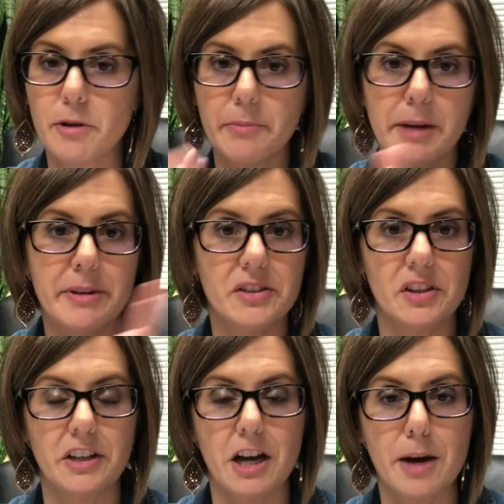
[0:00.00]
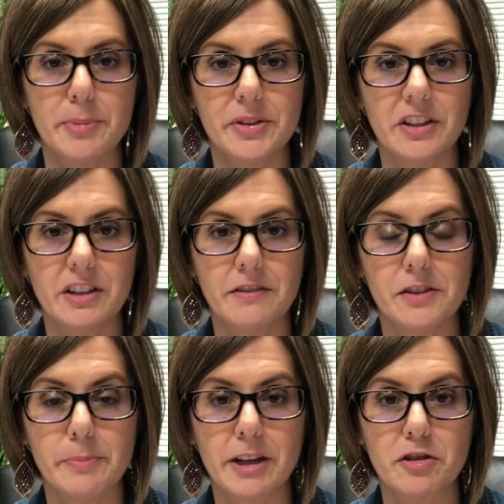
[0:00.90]
or maybe it's on the opposite end of the
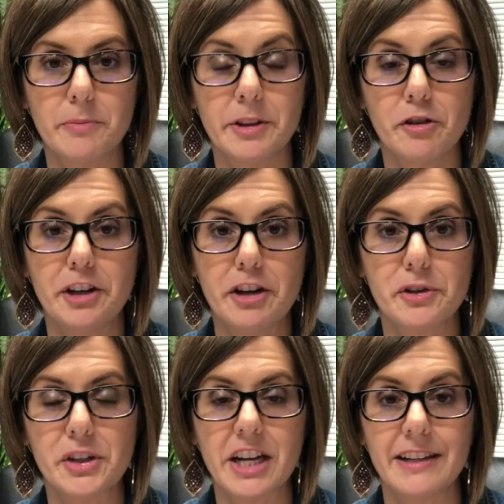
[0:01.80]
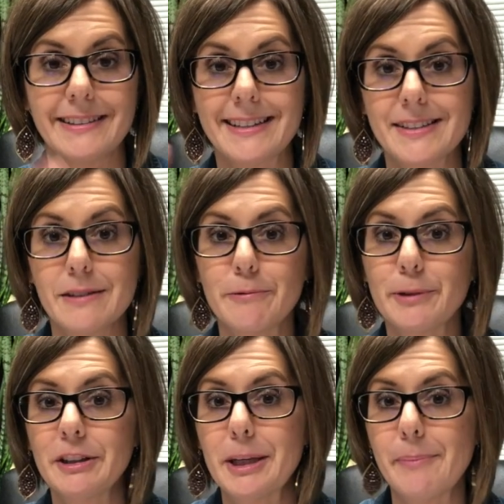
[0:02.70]
spectrum and they're nearsighted. Doesn't
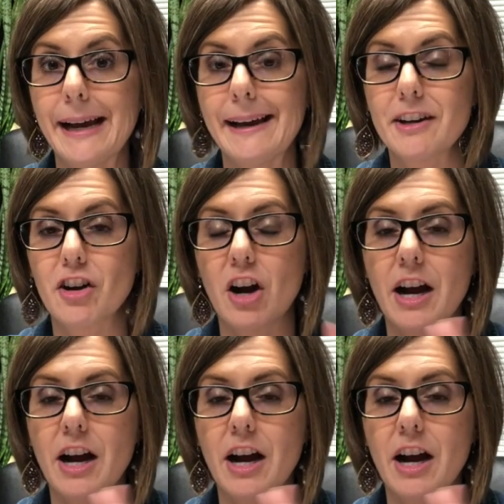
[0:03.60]
really matter.